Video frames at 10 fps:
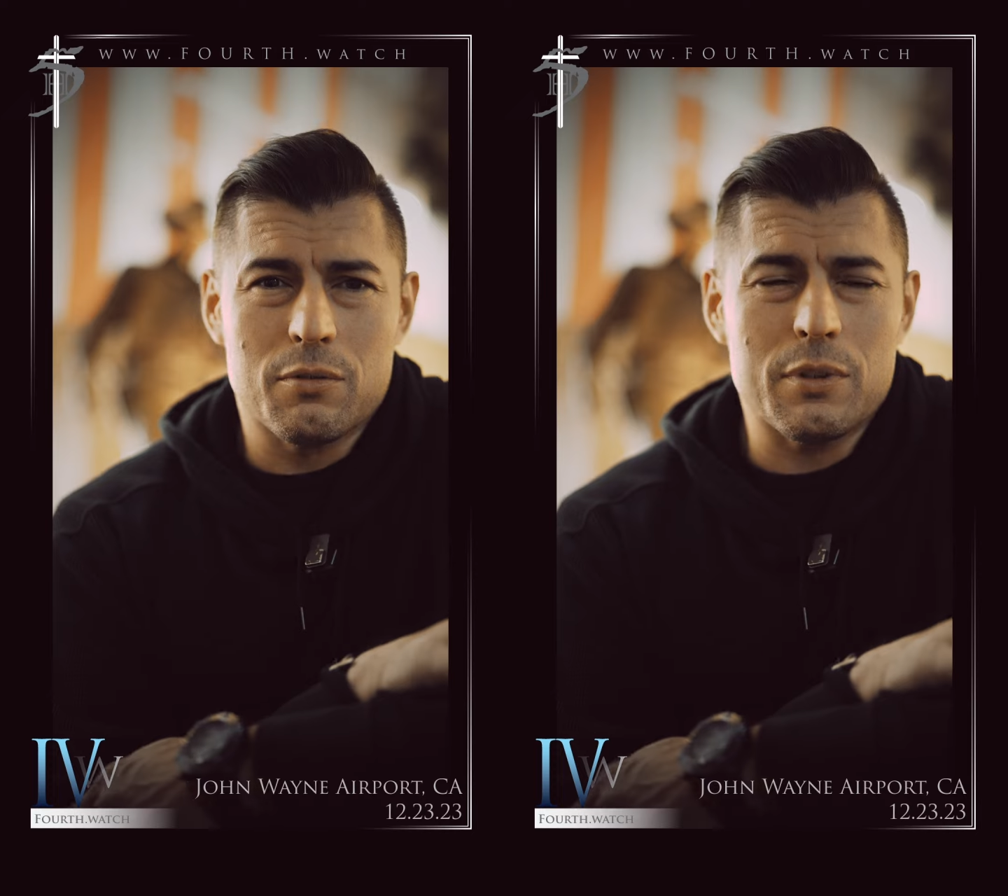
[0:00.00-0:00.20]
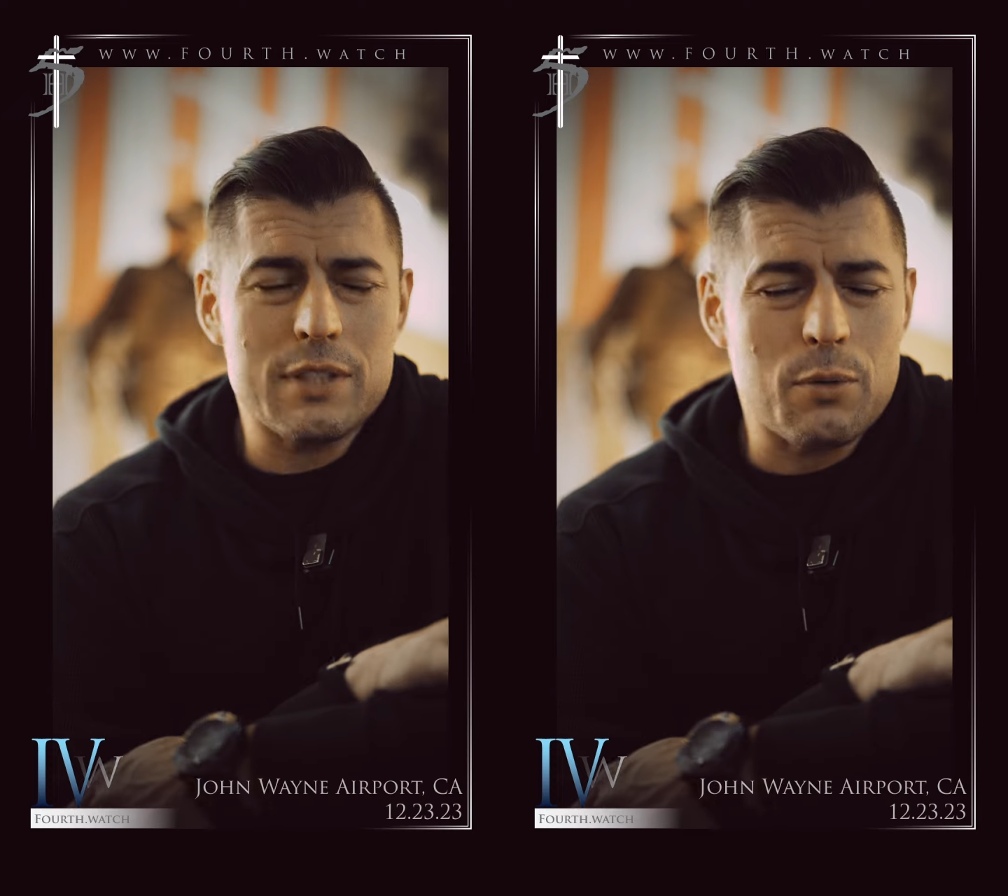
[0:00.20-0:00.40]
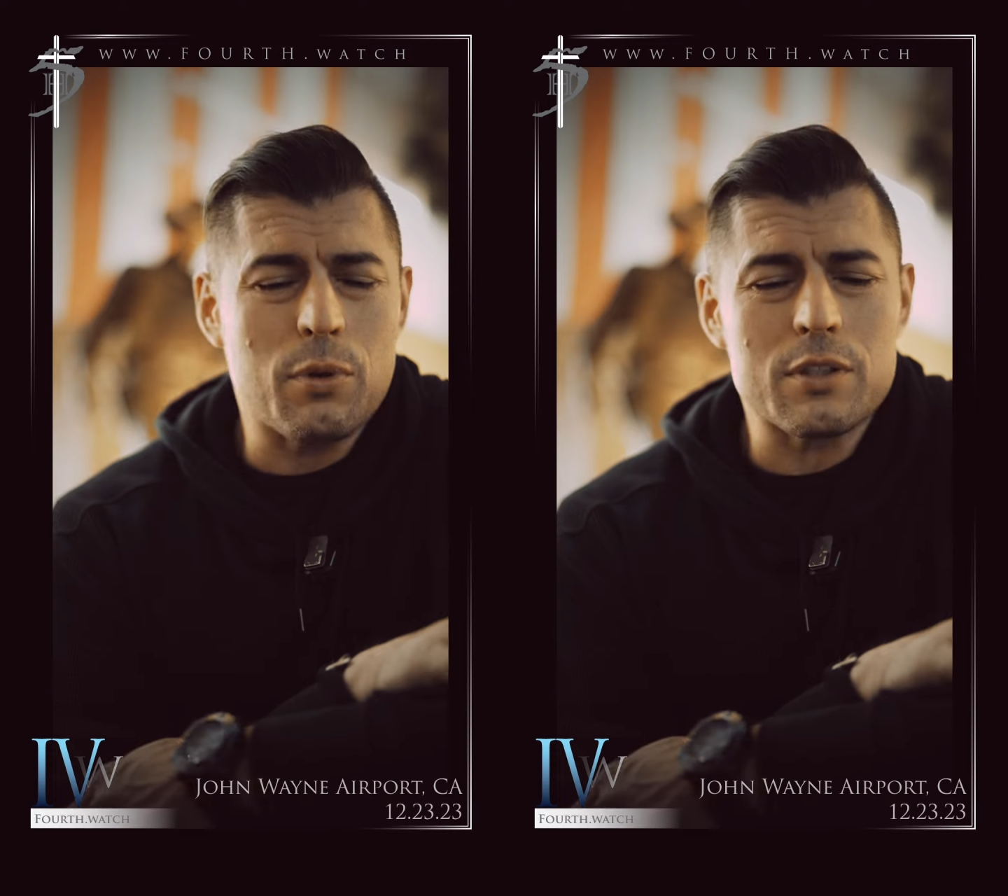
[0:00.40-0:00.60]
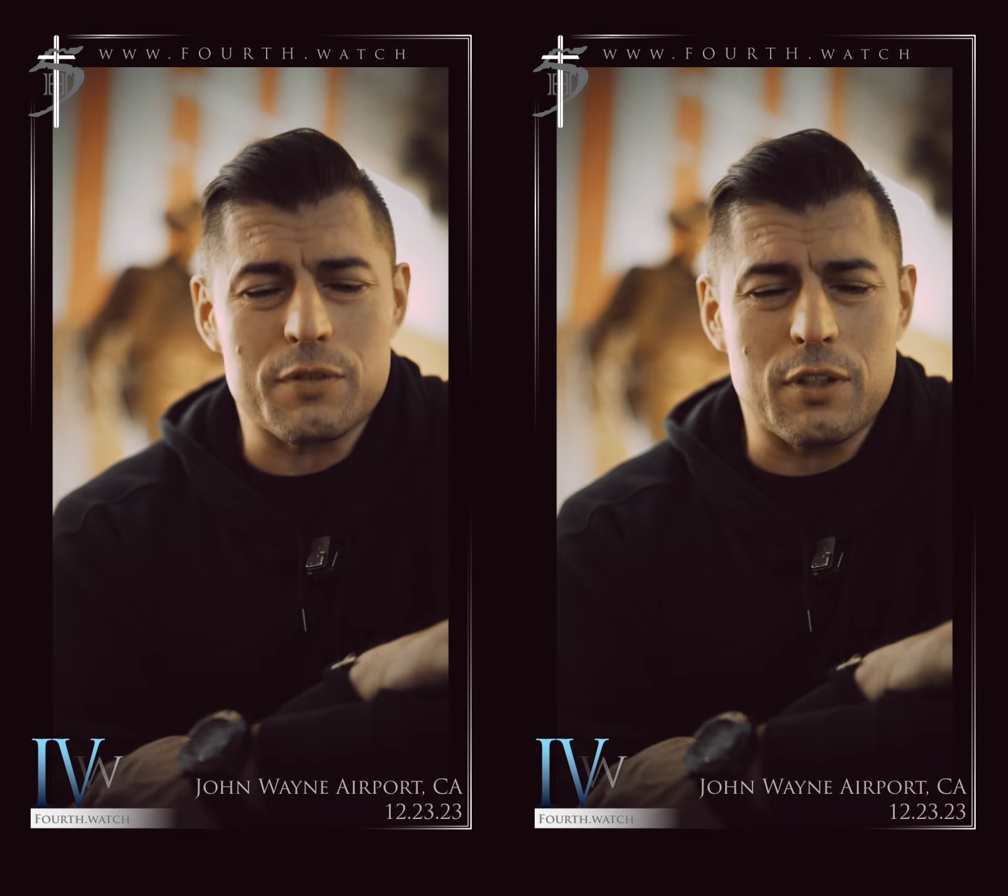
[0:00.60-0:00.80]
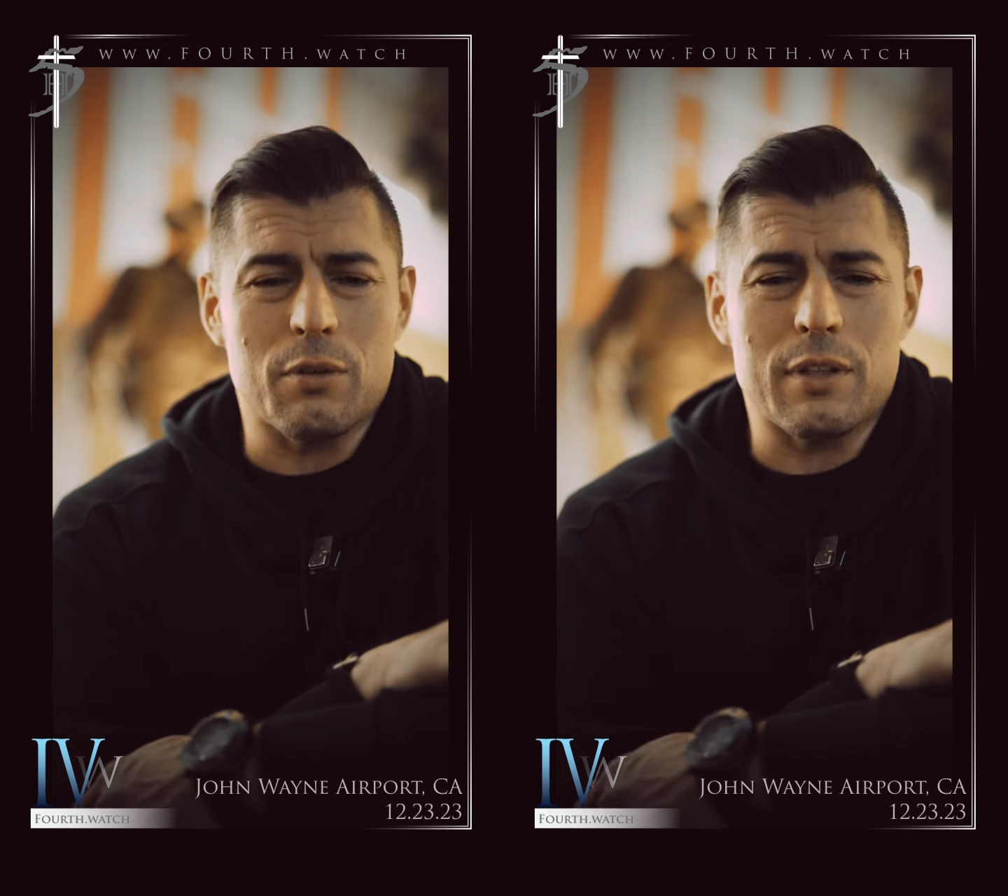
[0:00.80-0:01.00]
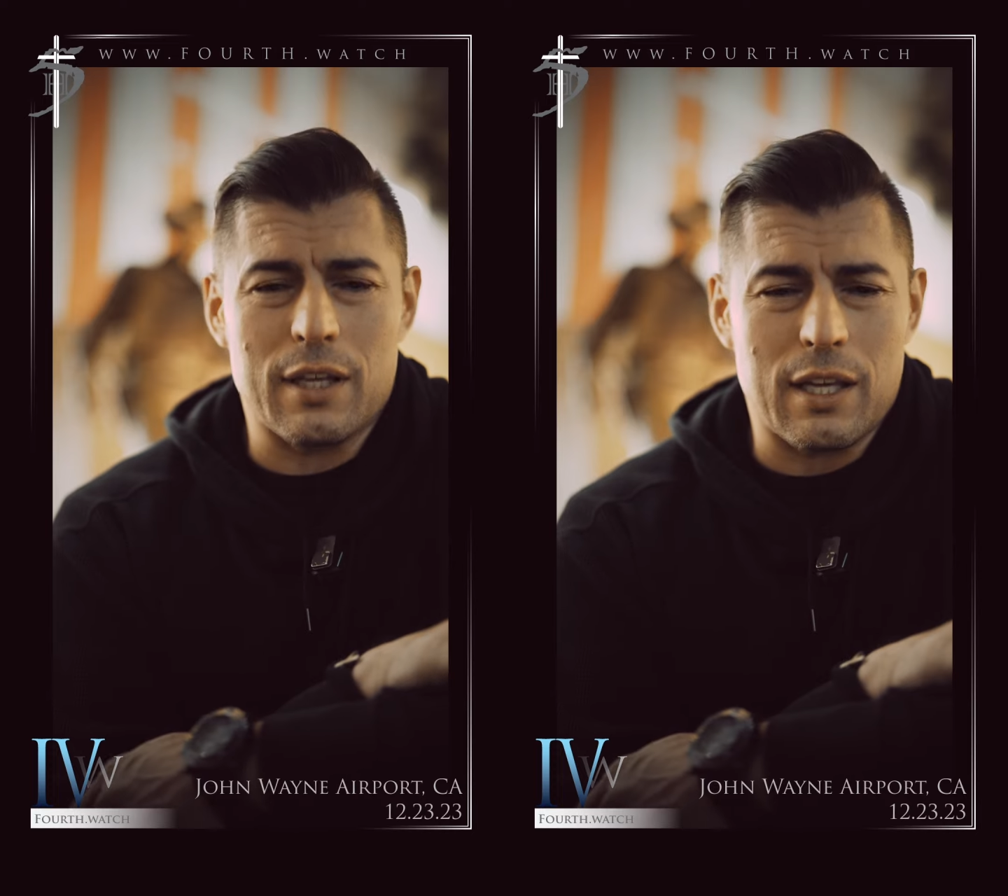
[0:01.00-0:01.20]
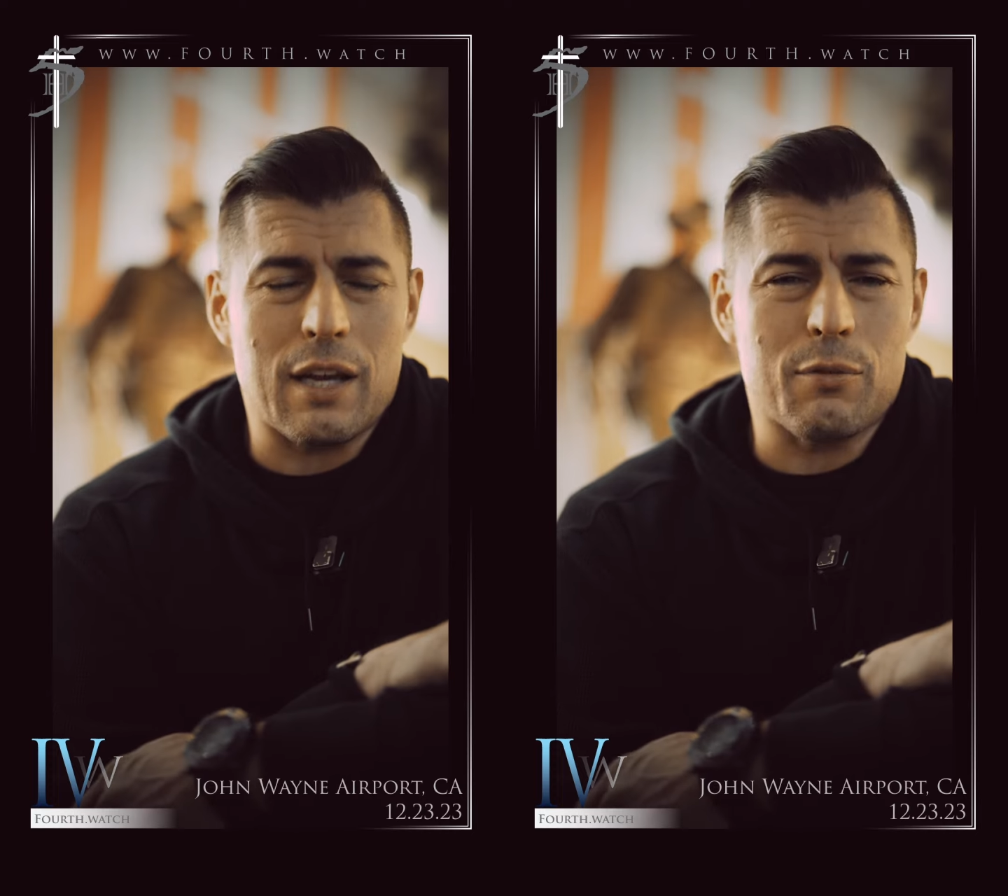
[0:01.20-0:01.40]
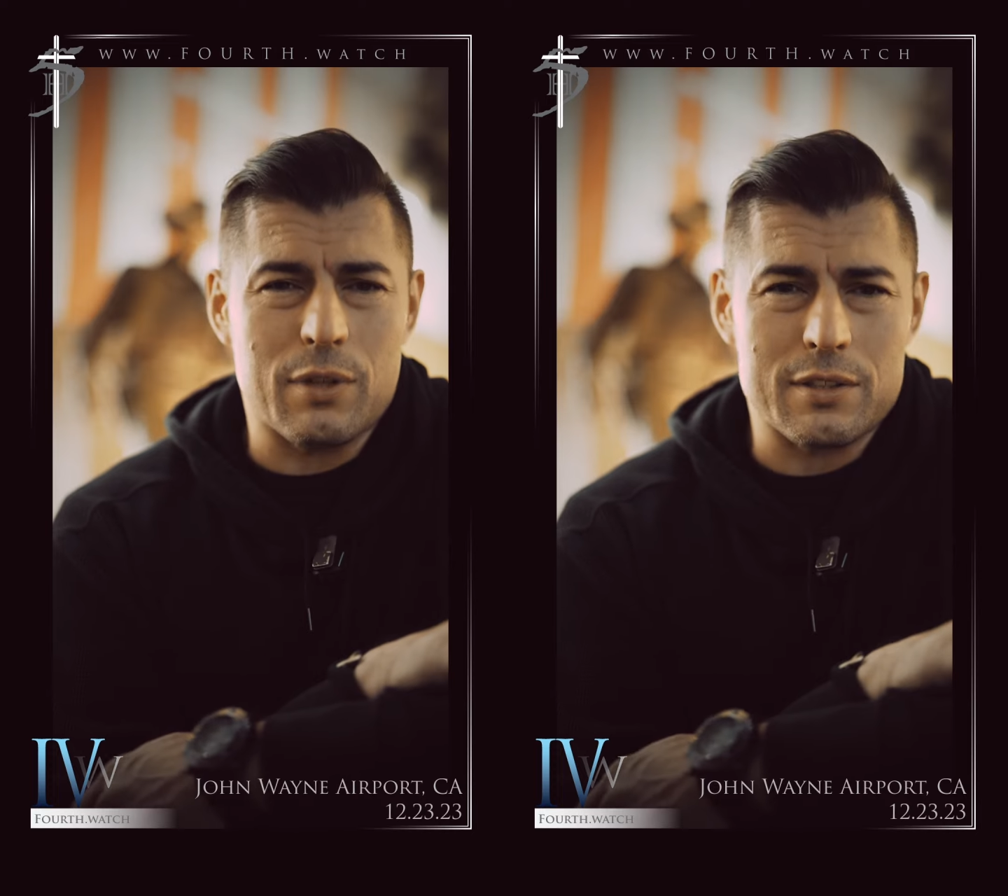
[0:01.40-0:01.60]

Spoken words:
What day works for you? And then get everyone